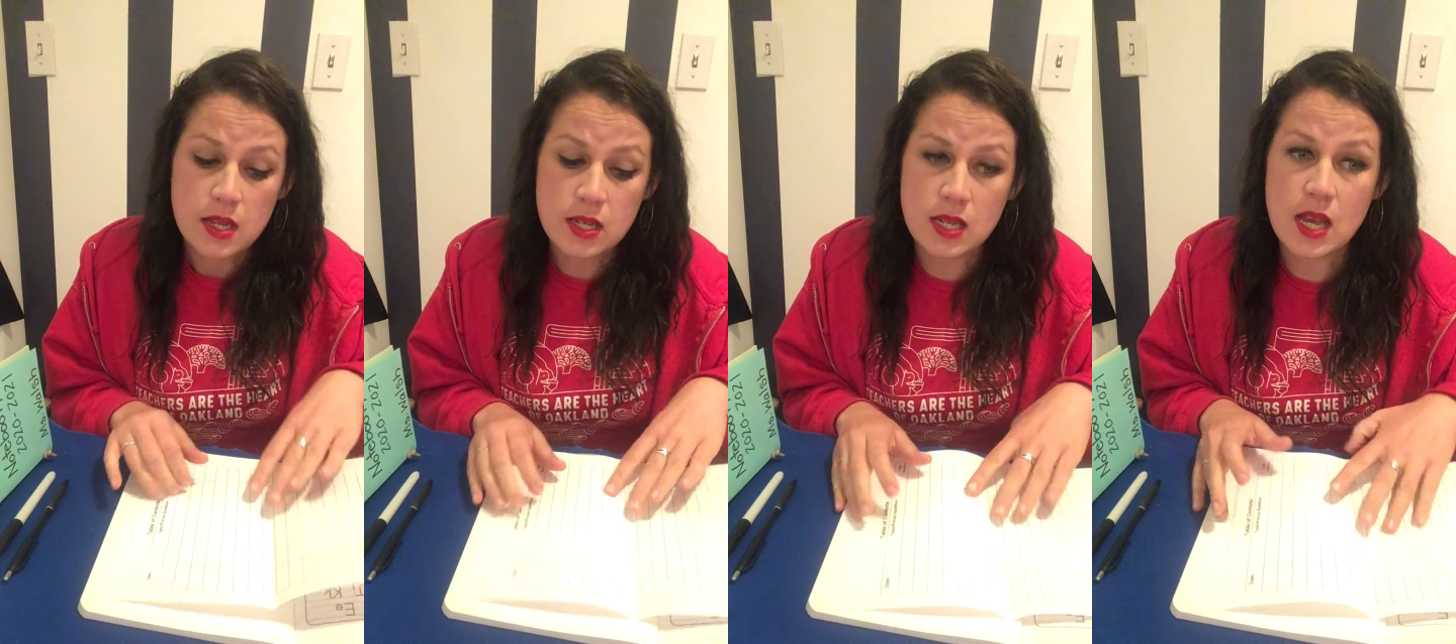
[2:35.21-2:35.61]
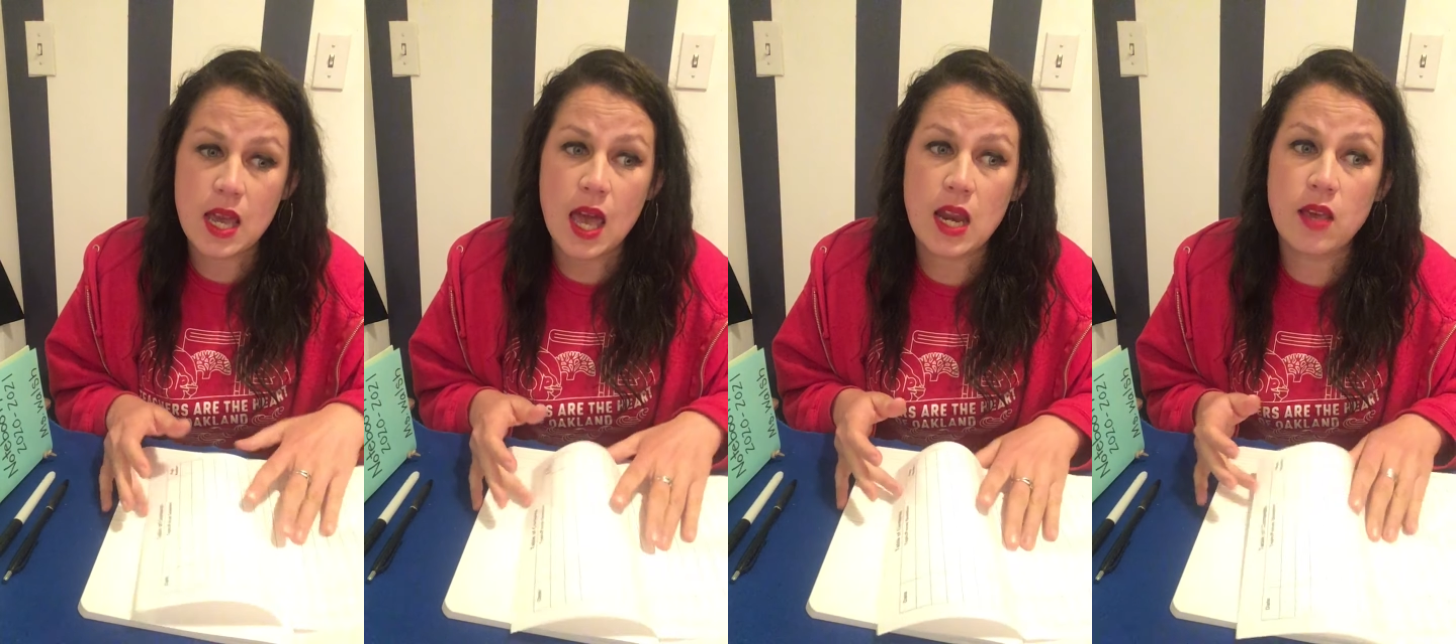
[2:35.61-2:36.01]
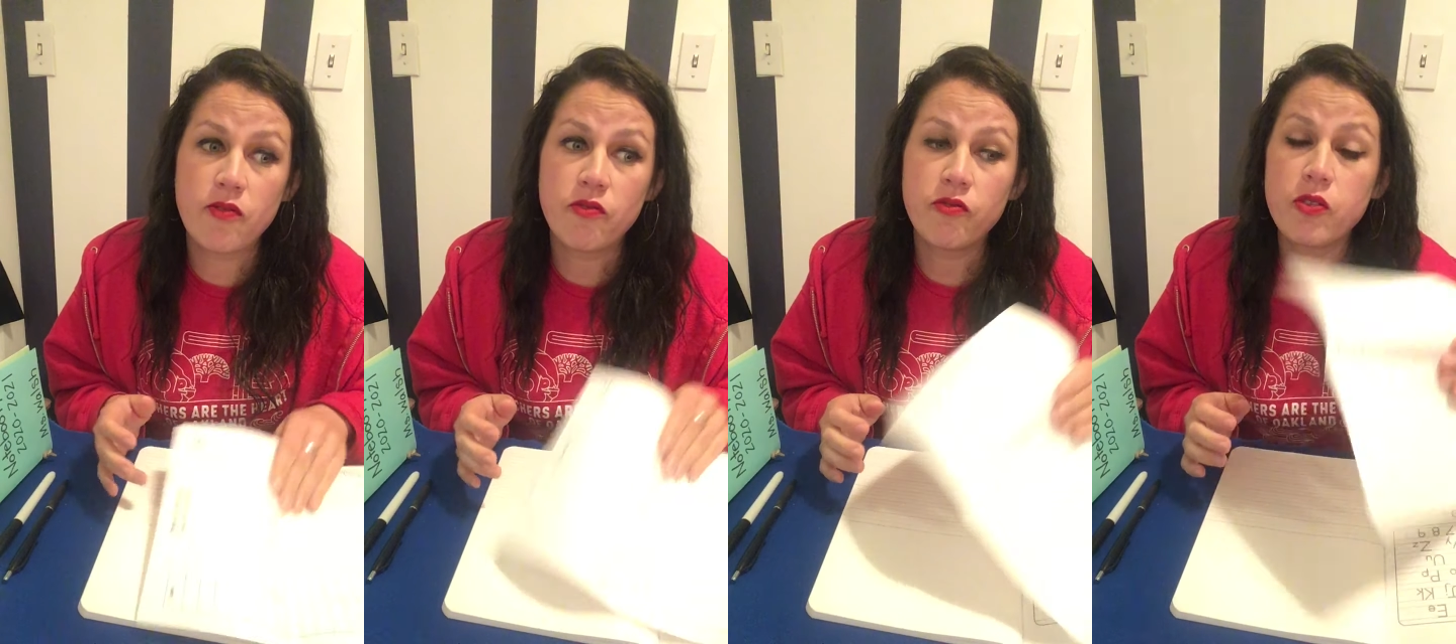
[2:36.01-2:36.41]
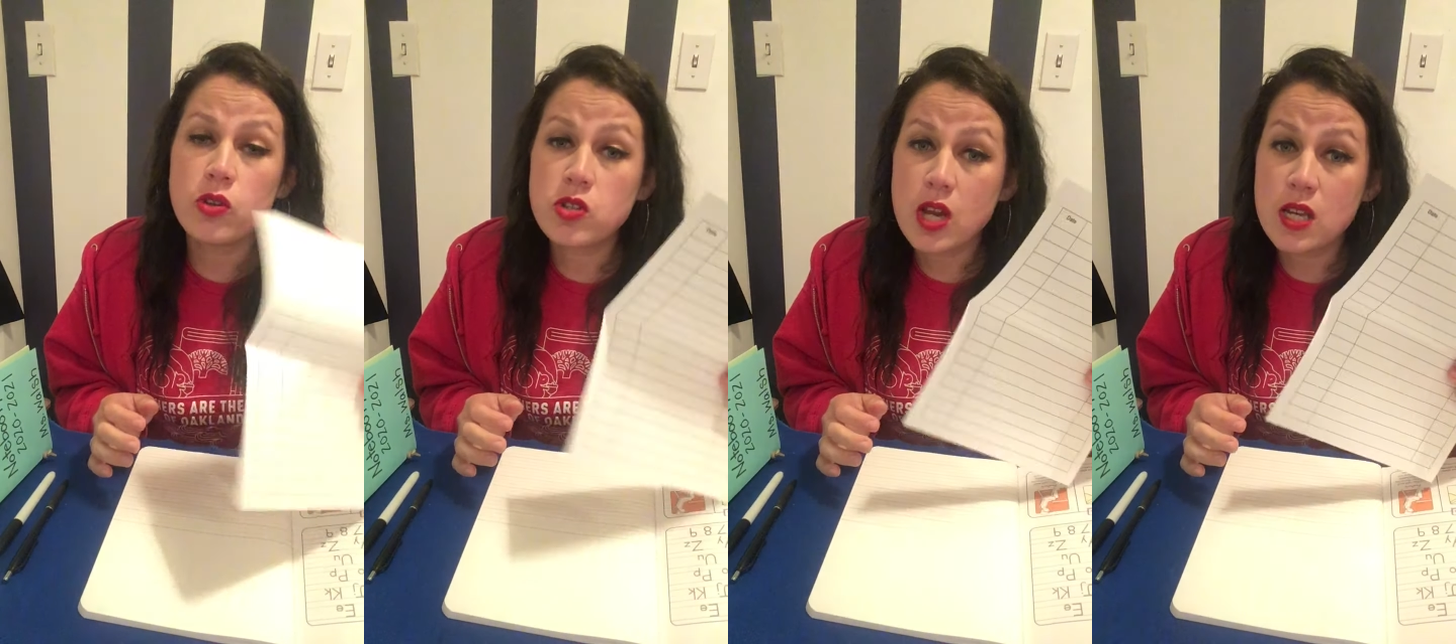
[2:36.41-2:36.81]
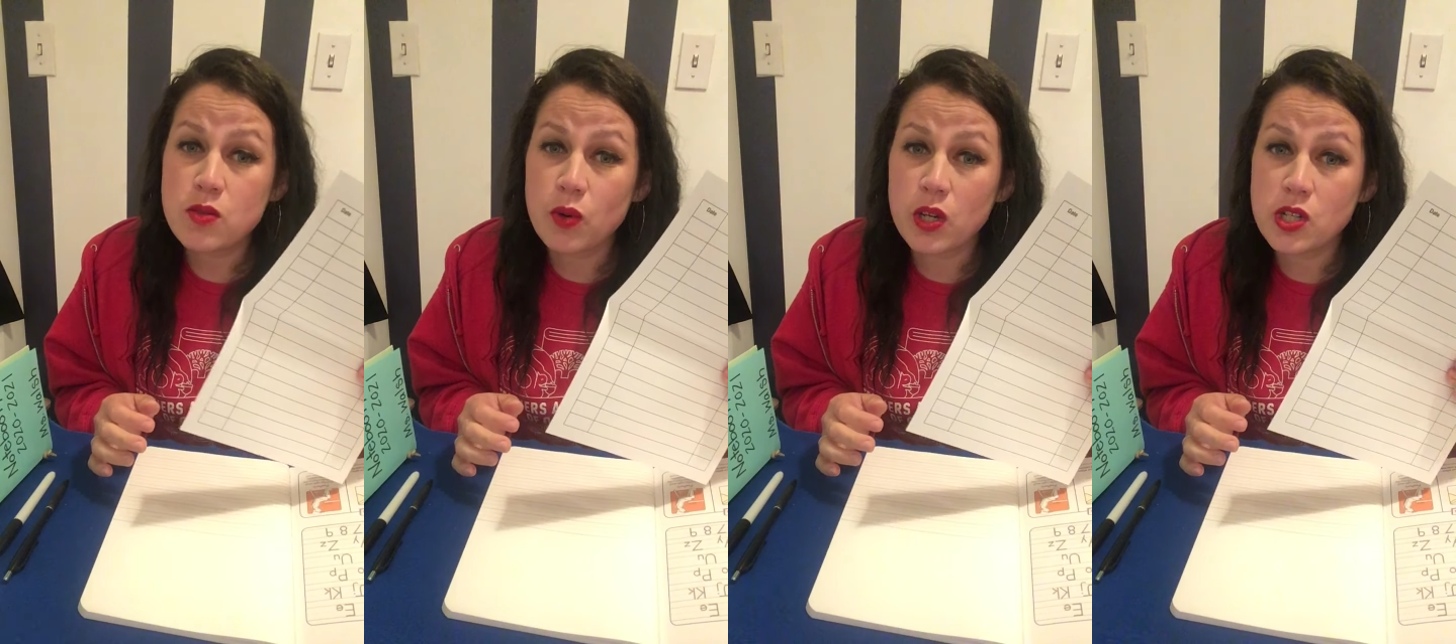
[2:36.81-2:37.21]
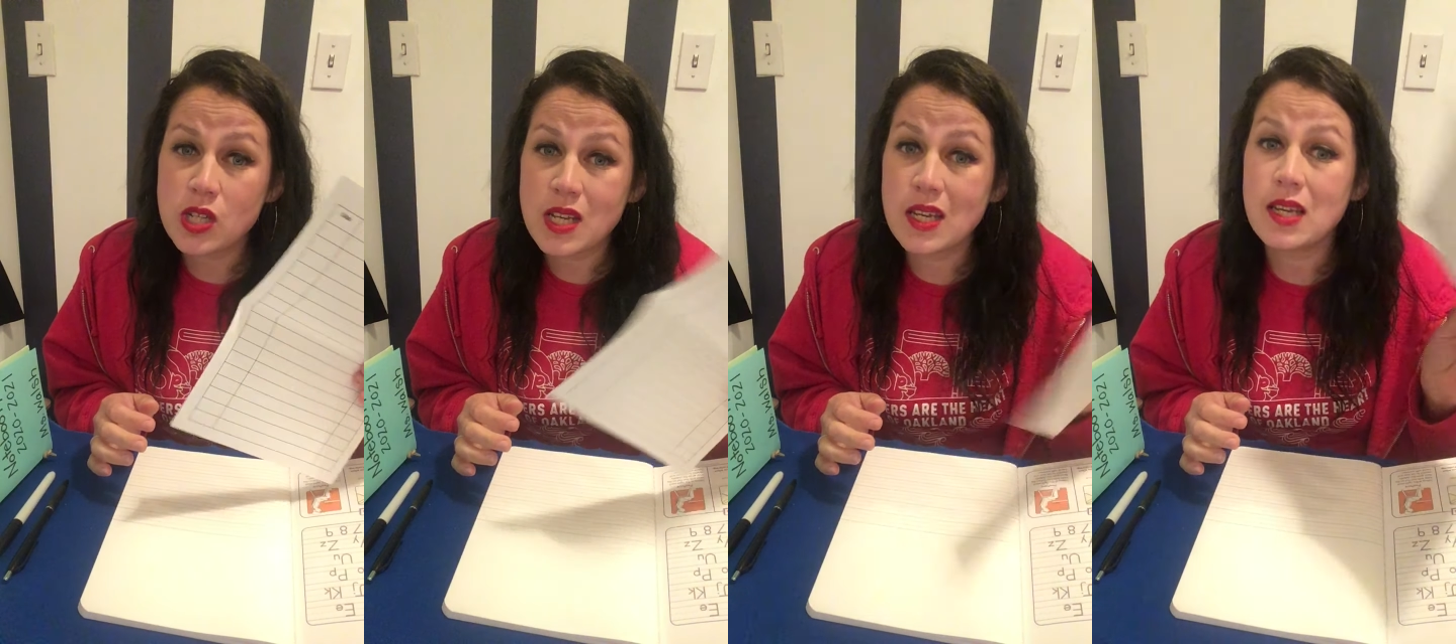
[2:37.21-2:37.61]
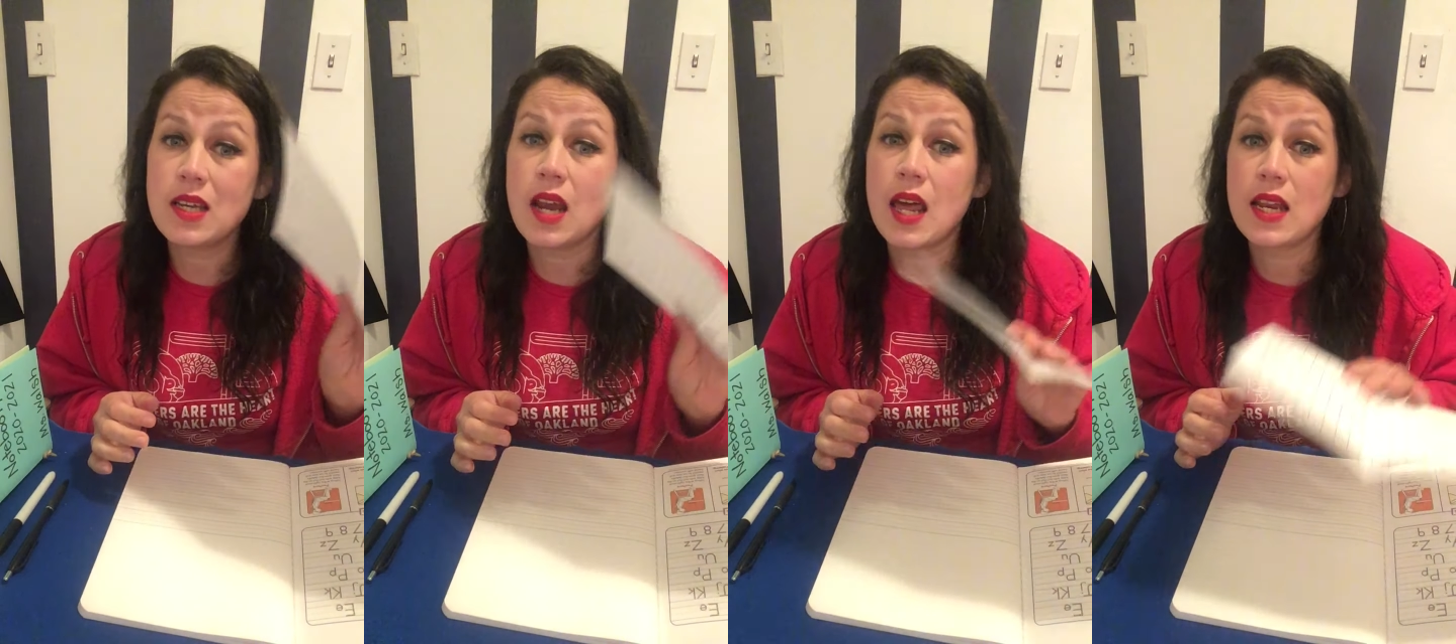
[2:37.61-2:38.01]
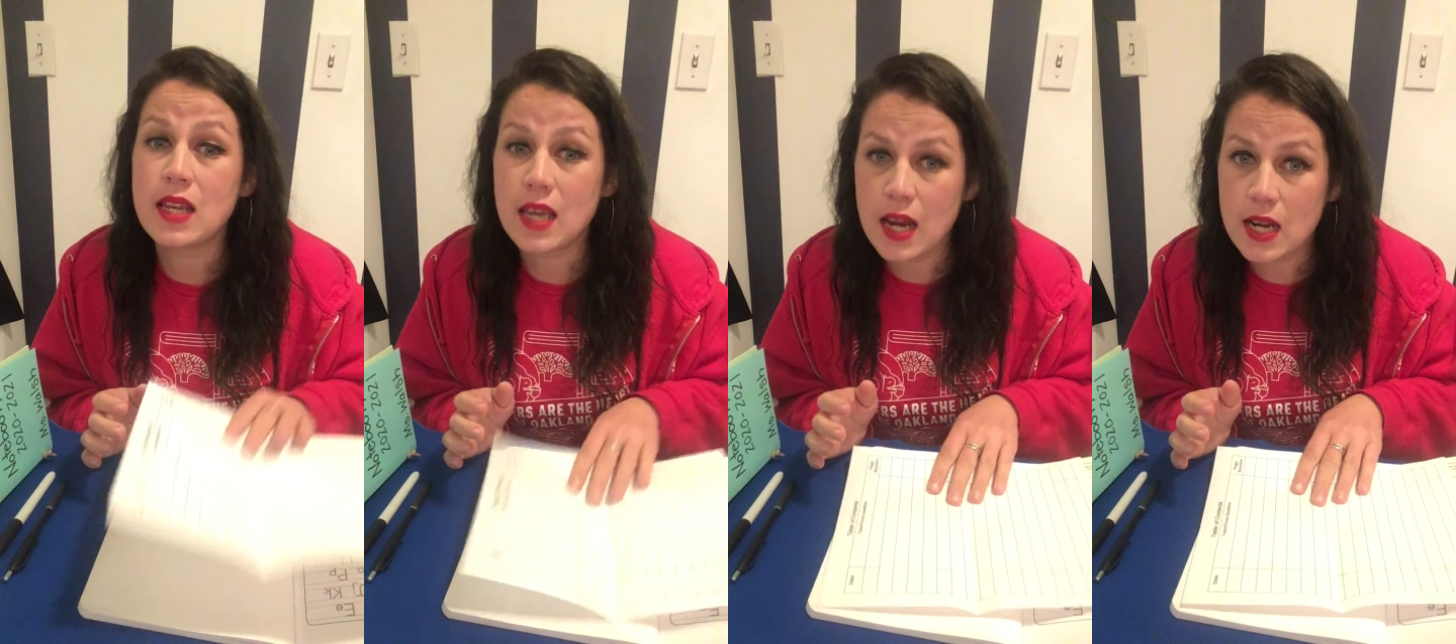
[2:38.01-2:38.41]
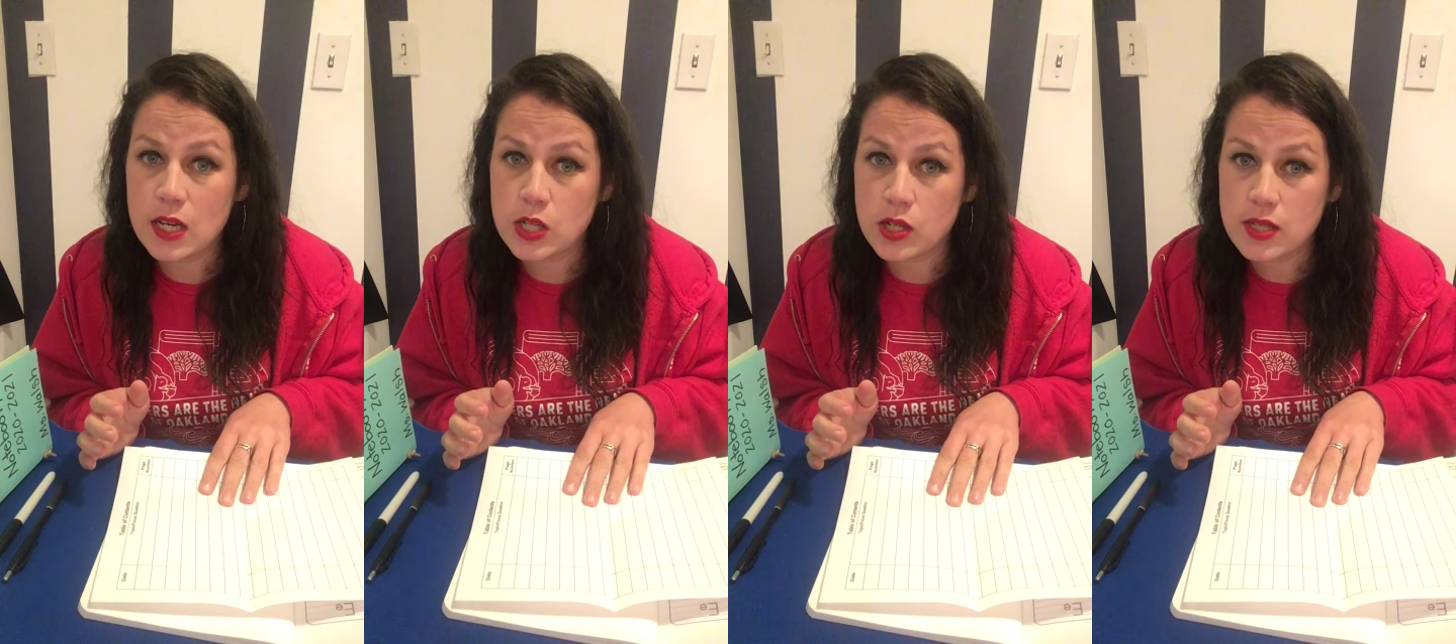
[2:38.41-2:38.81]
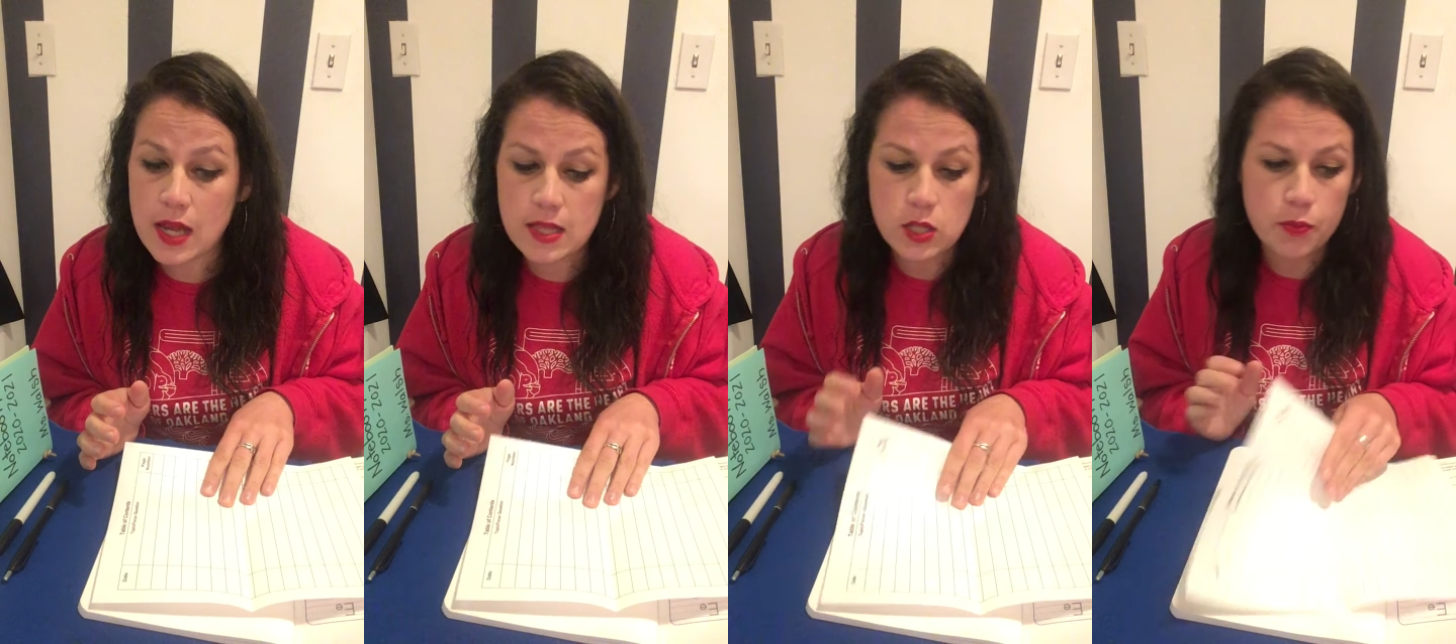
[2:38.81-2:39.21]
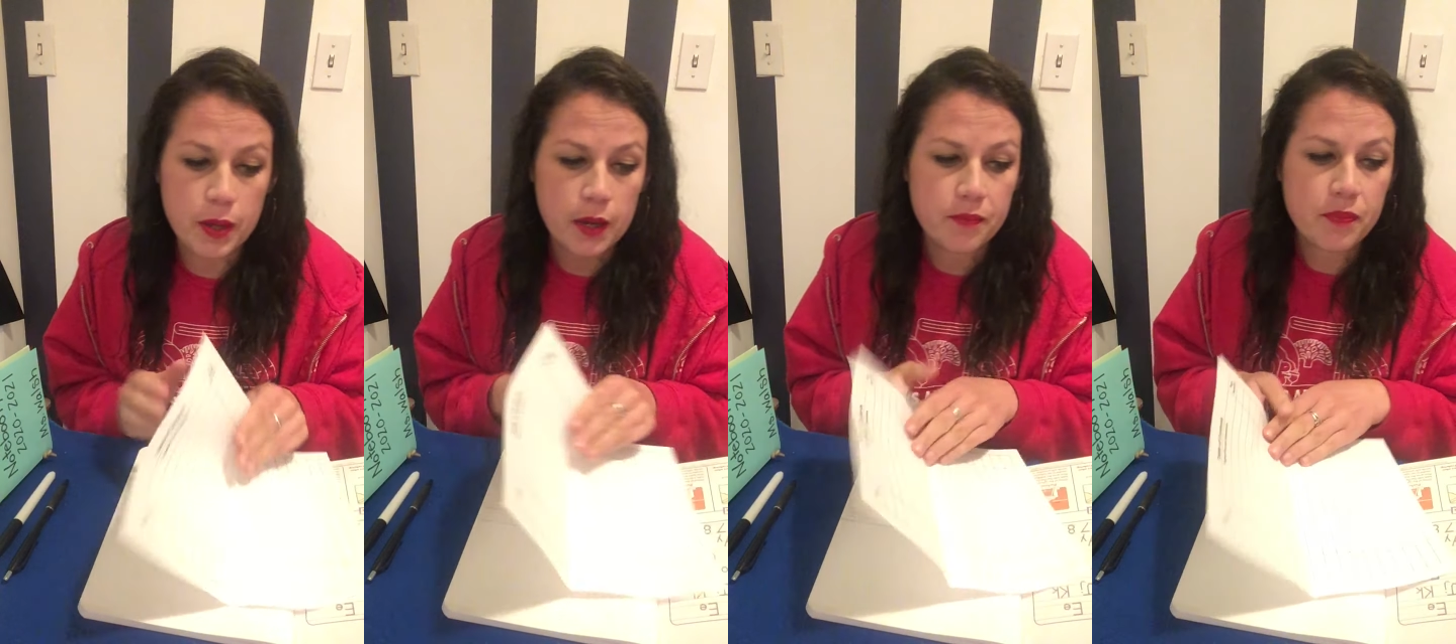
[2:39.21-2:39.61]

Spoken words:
to take any full-size worksheet and get it into your science notebook.